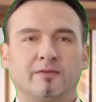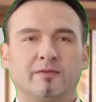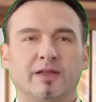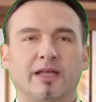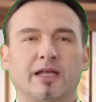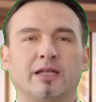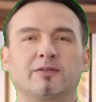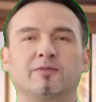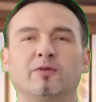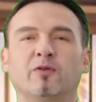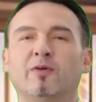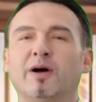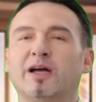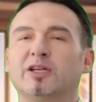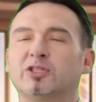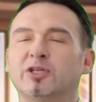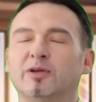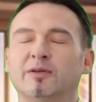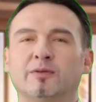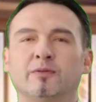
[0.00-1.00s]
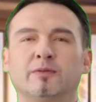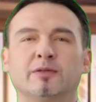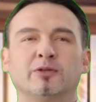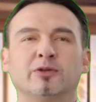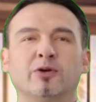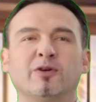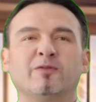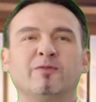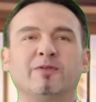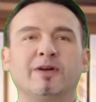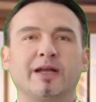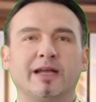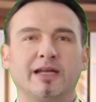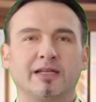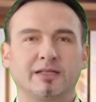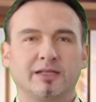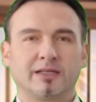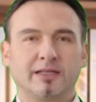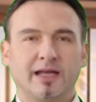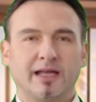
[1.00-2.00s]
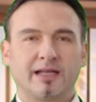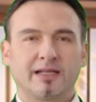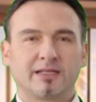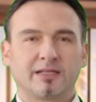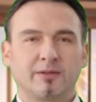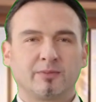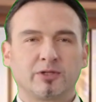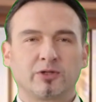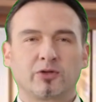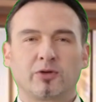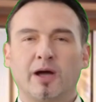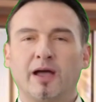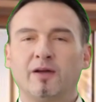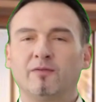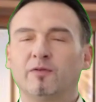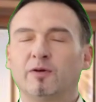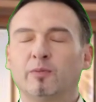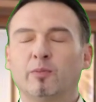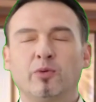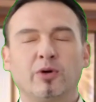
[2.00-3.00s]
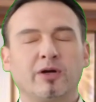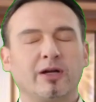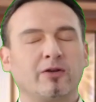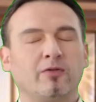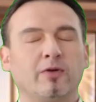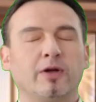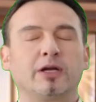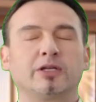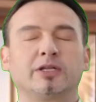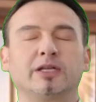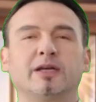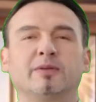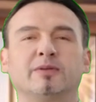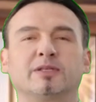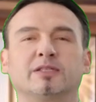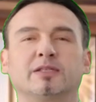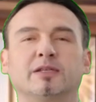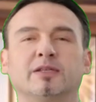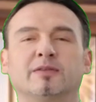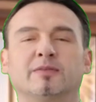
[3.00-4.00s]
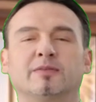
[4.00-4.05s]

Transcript: Thanks for watching. Don't forget to like and subscribe for more career tips.